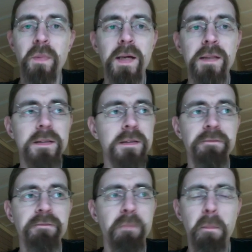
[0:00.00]
that
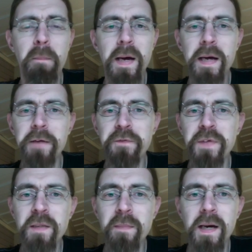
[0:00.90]
bad
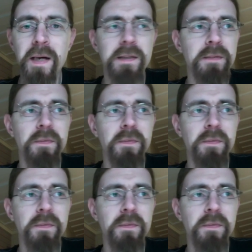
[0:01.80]
feedback.